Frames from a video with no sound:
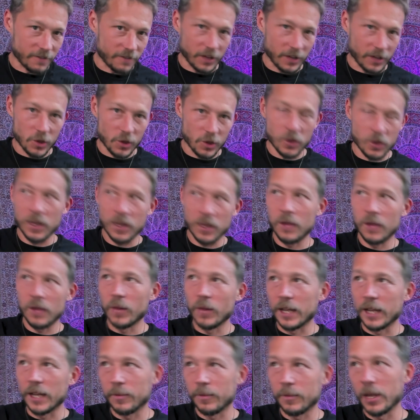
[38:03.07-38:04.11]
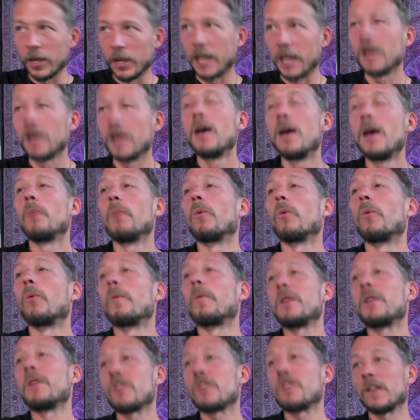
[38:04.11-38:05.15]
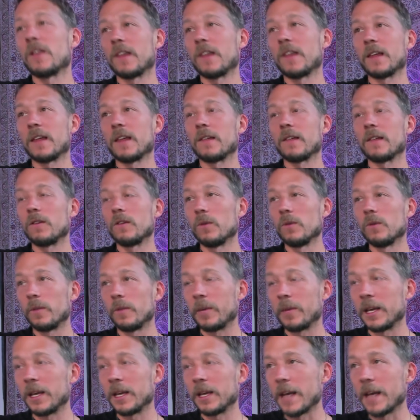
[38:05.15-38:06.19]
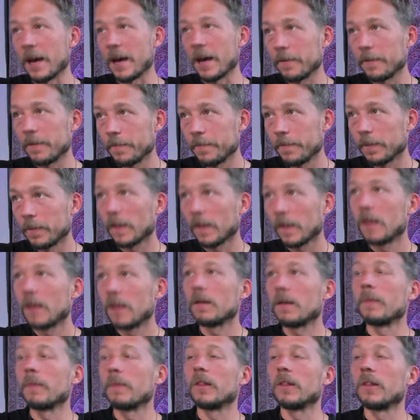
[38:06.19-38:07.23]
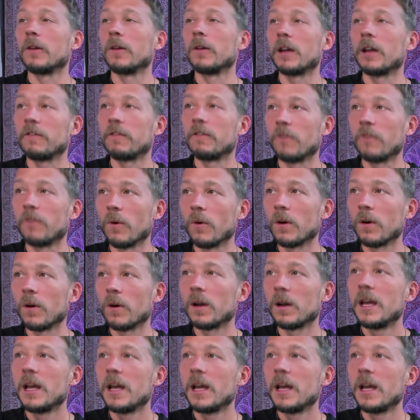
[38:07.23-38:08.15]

on G you liked playing. But we're pinching 6 and 2 with the pinky down. Thumbs alone on 4.